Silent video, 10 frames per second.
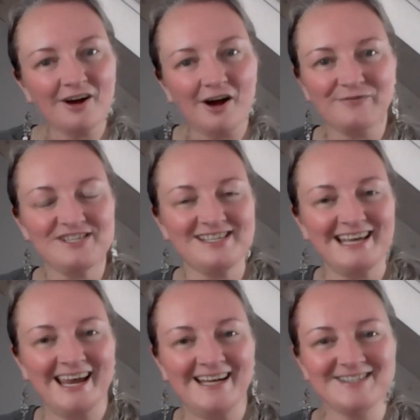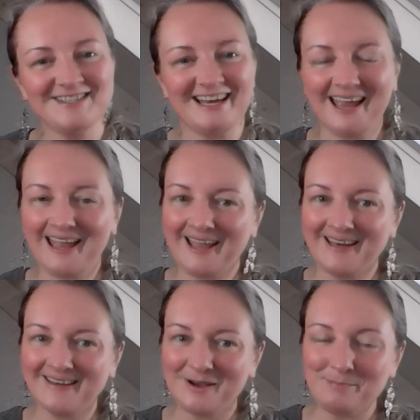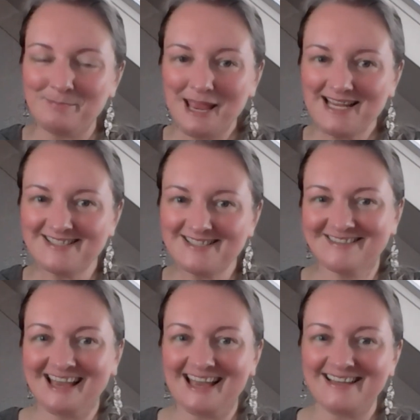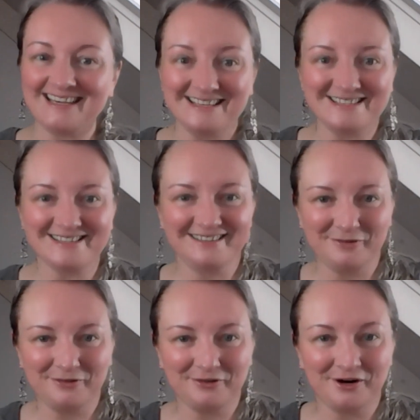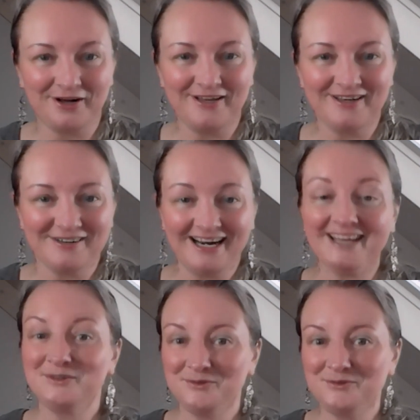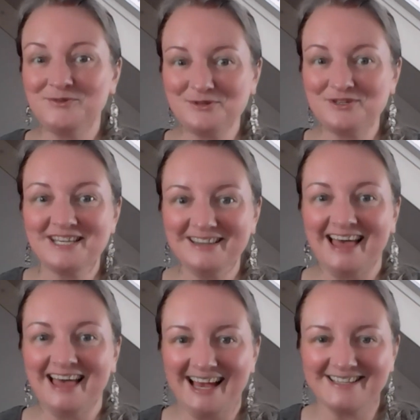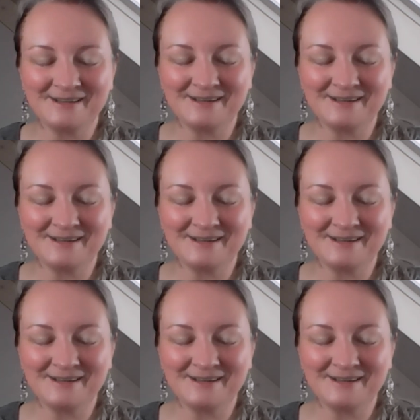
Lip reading: coffee stains and a paint that is a different color. And you do see that.